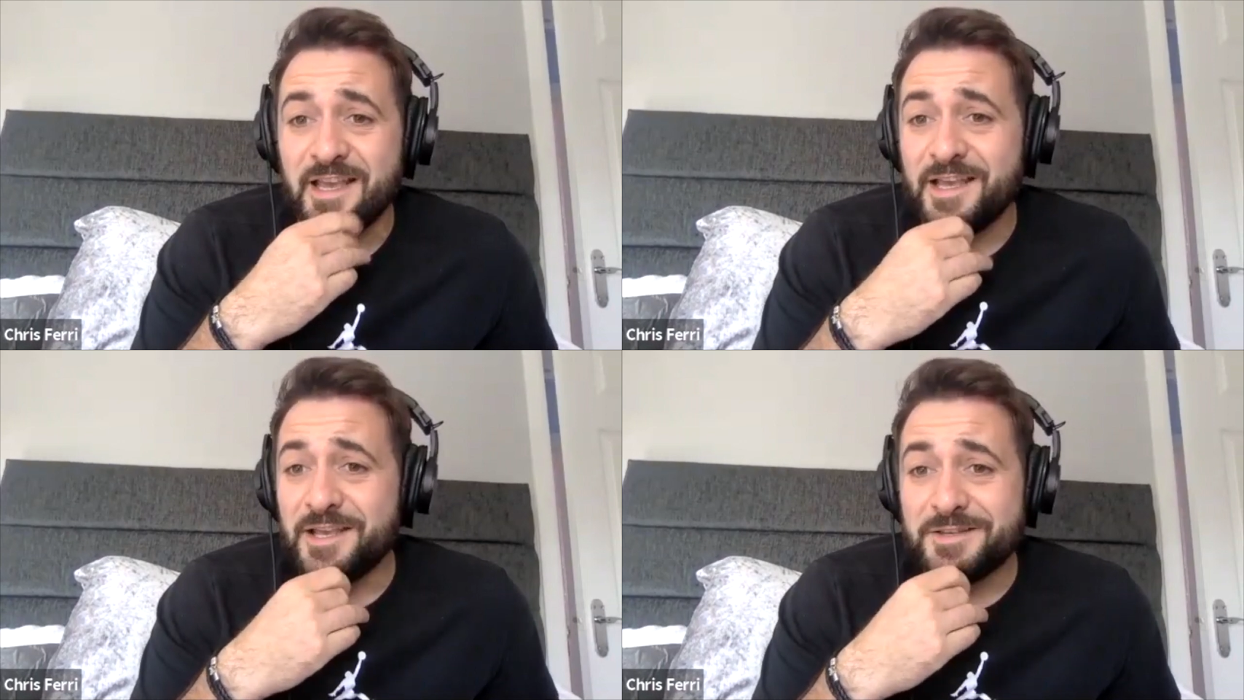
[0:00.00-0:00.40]

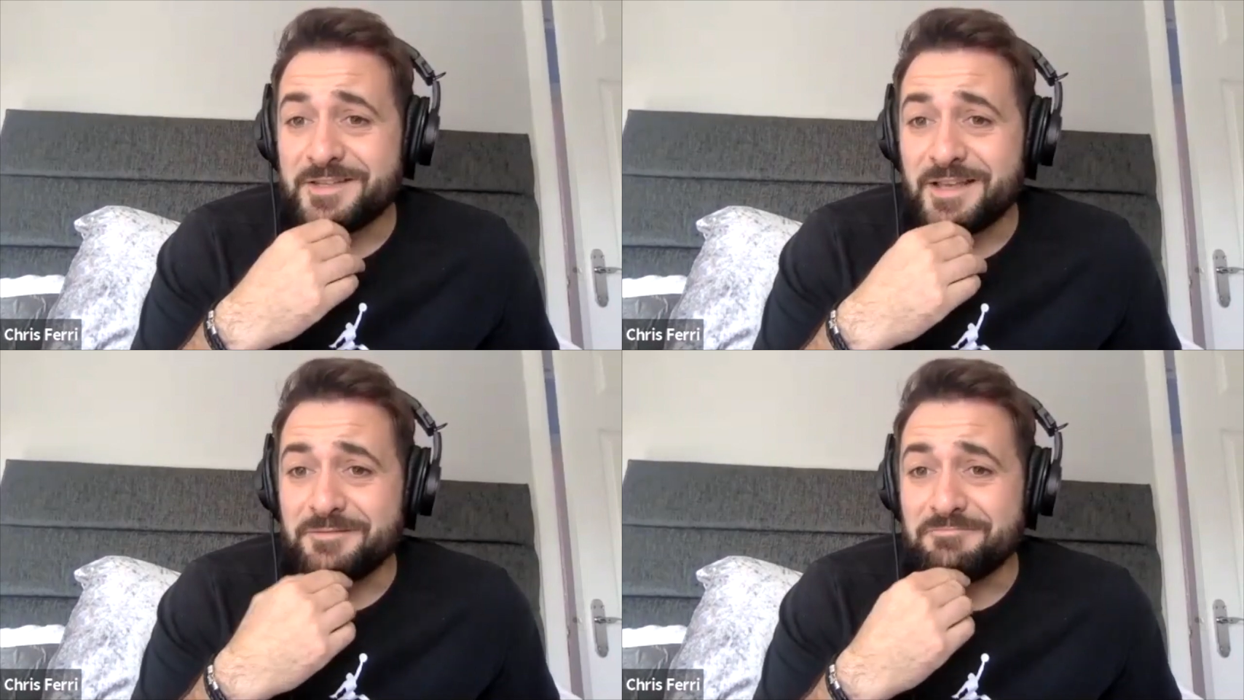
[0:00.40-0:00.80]

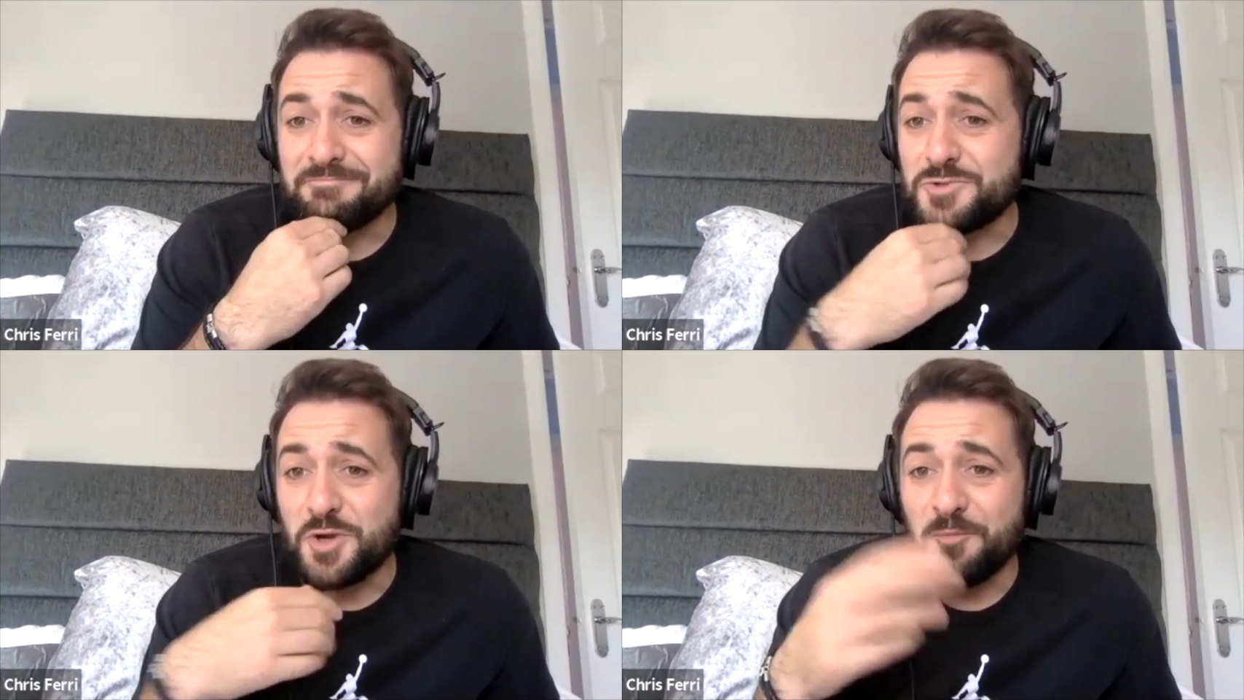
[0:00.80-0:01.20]

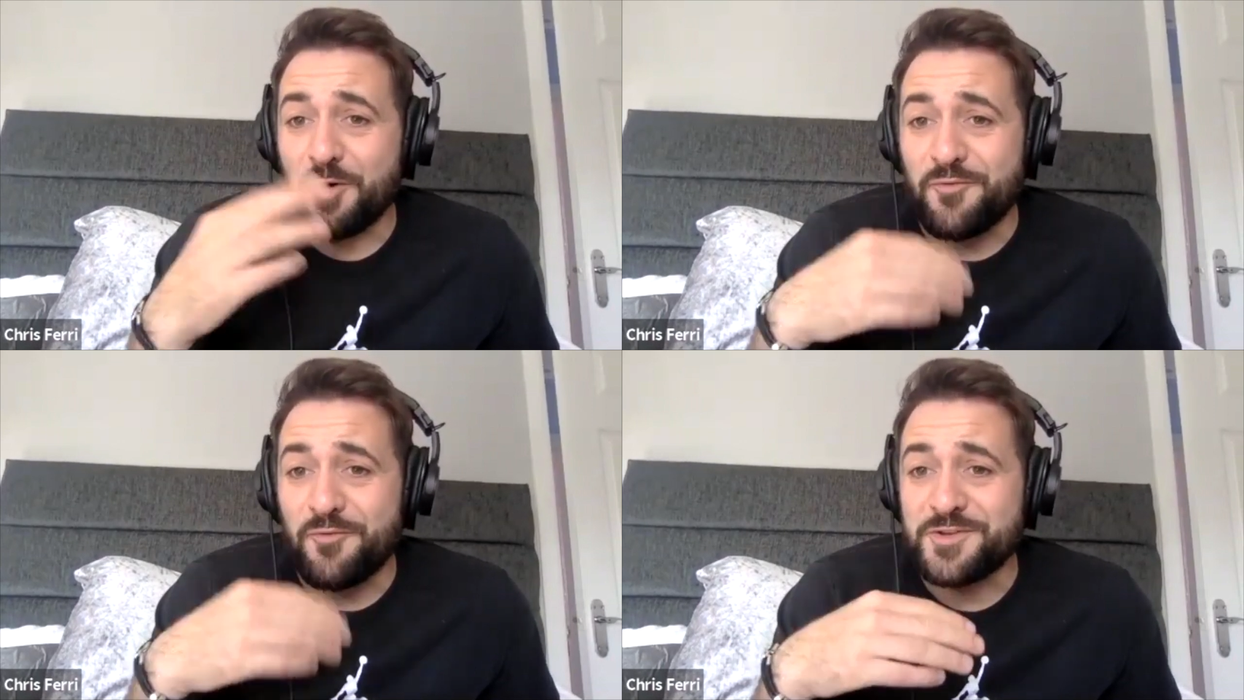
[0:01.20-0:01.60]
sitting, jumping
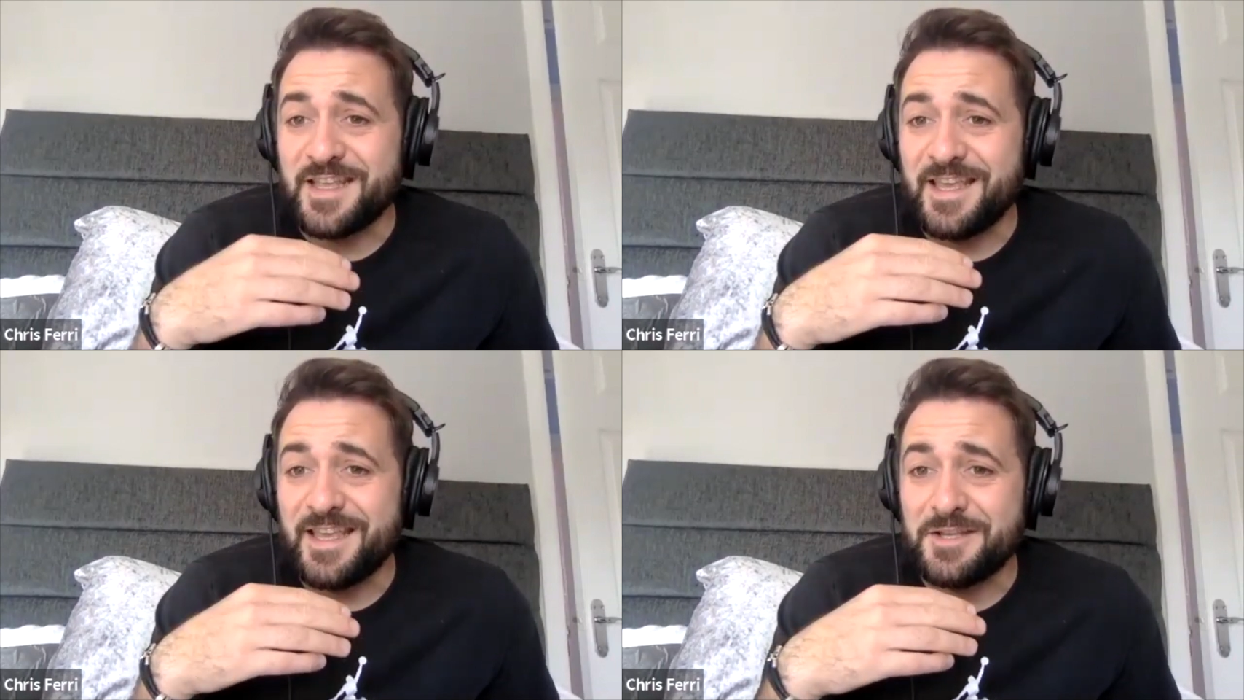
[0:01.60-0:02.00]
off the
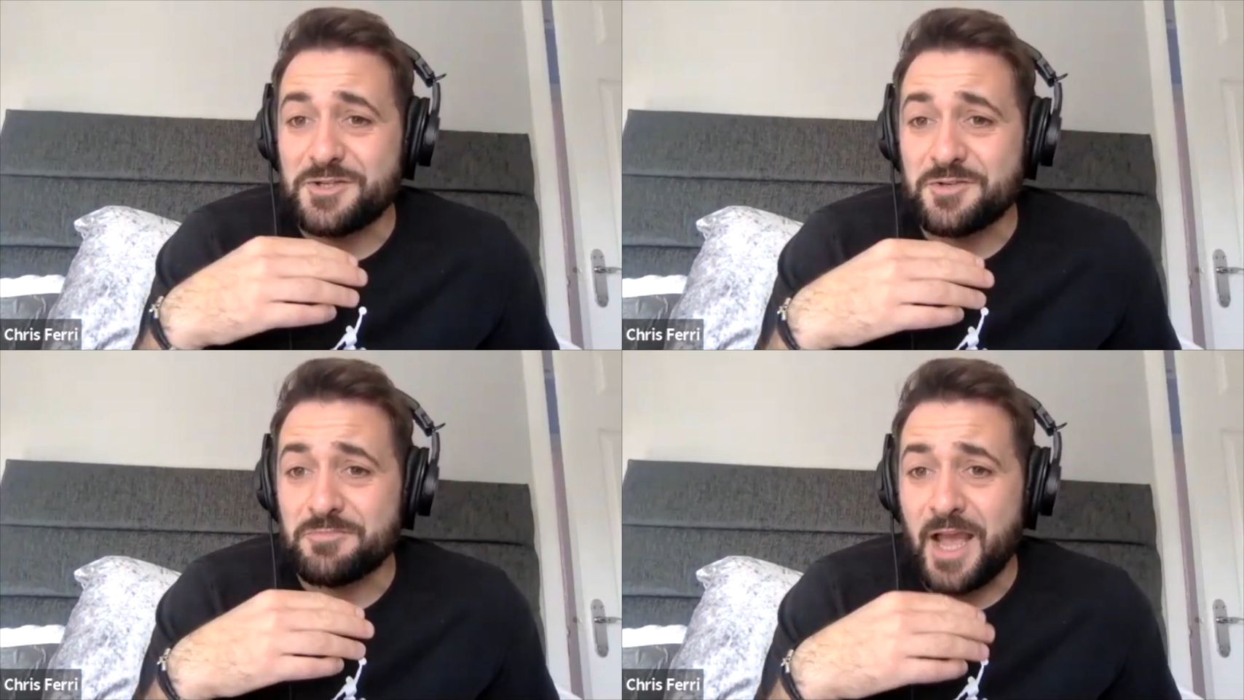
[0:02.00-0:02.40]

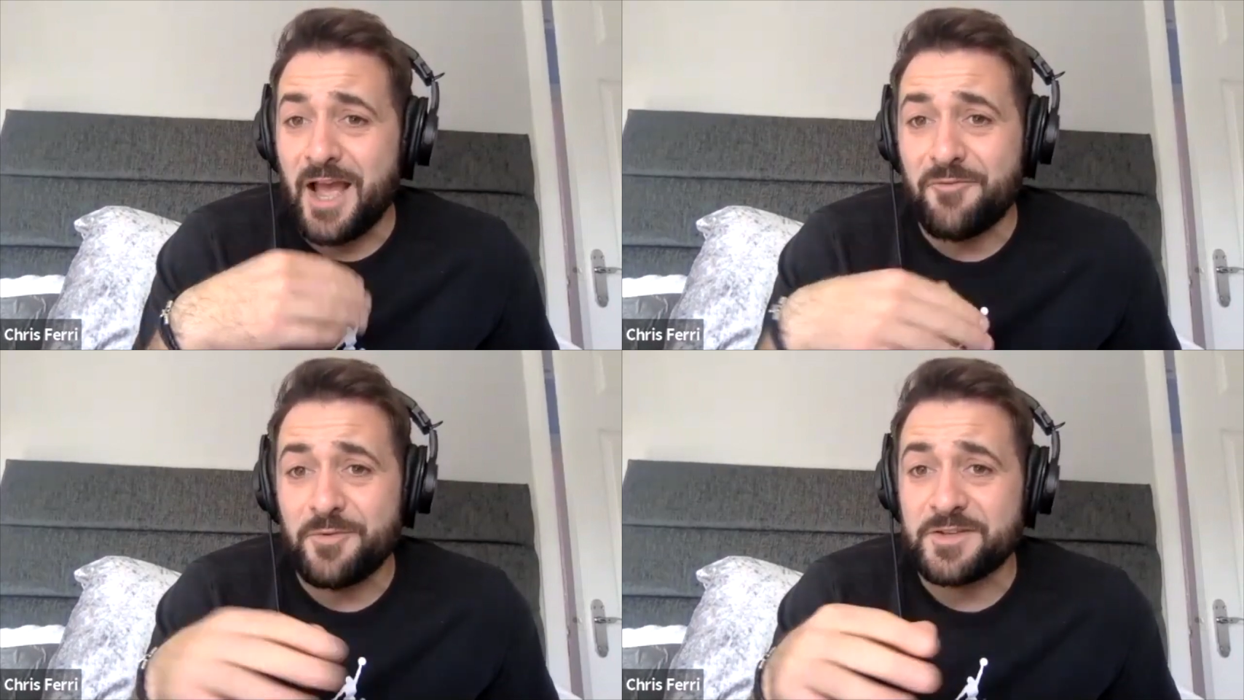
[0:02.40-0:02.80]
stage, get
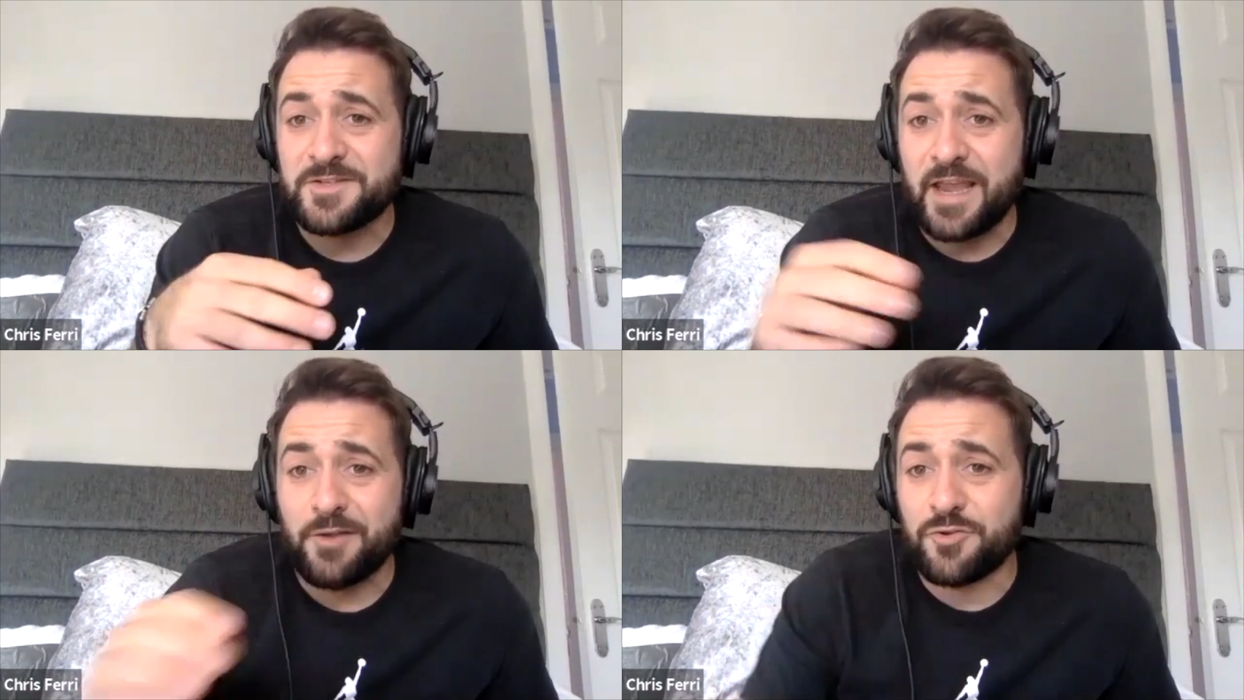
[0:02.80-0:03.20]
off with this
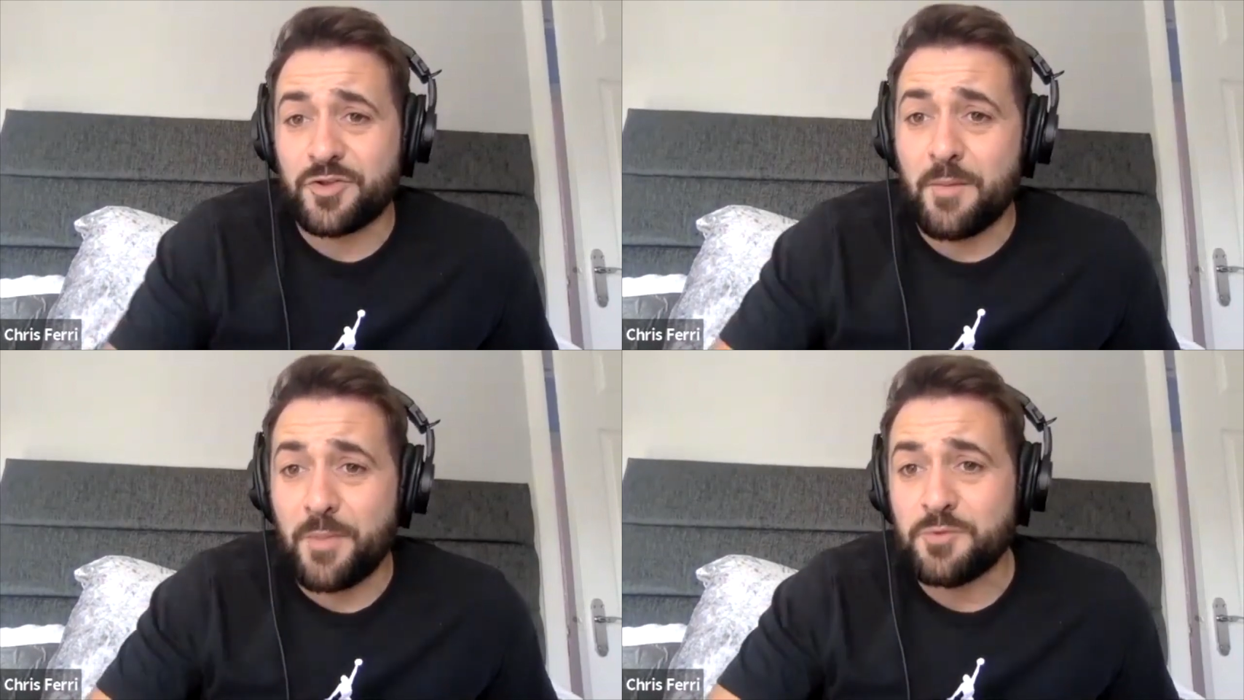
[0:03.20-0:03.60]
guy who
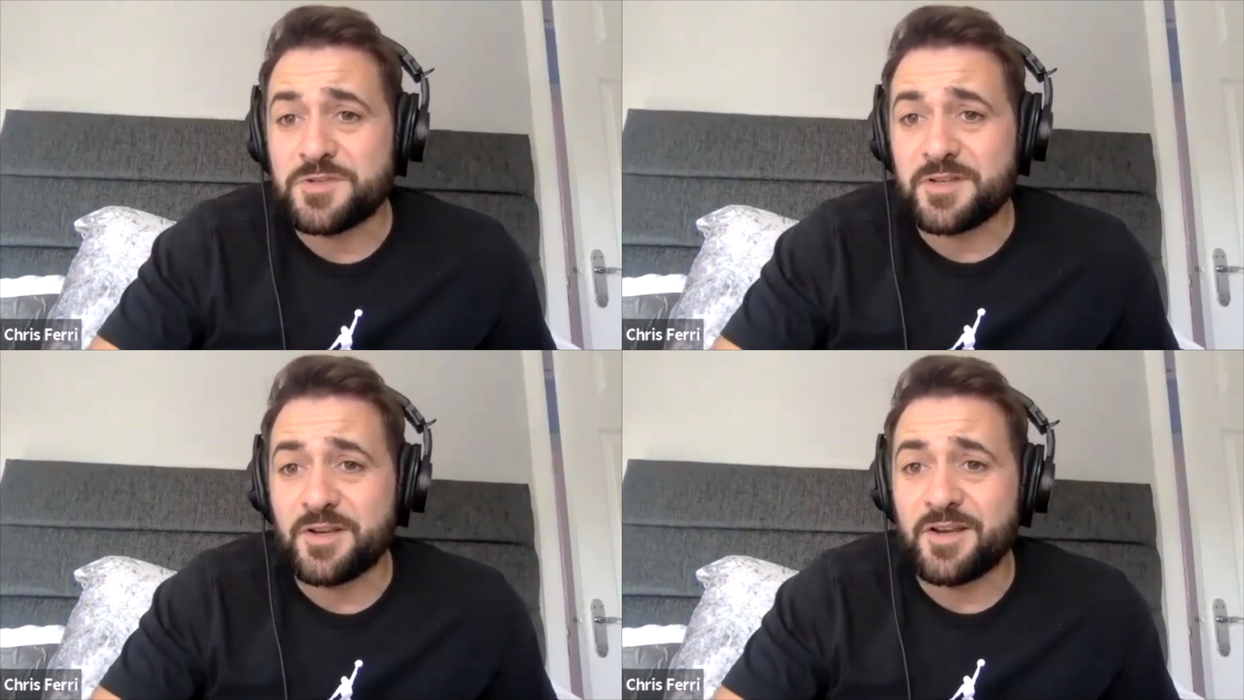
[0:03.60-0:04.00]
looked like a
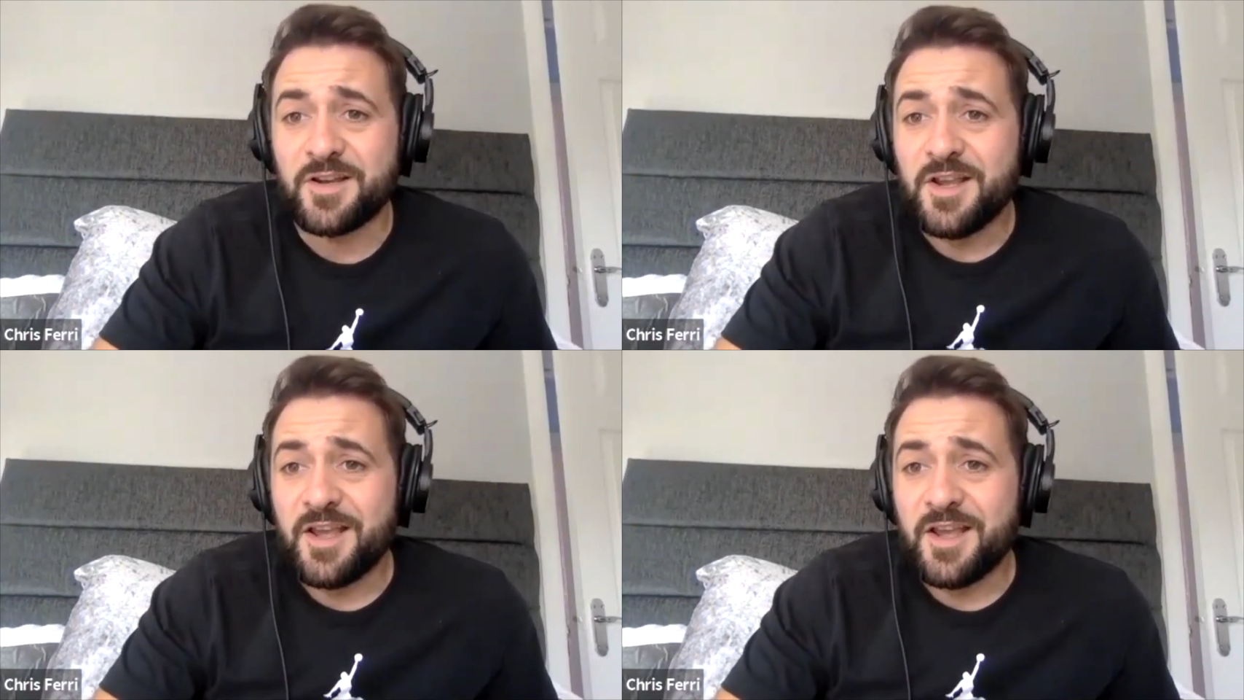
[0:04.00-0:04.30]
bouncer.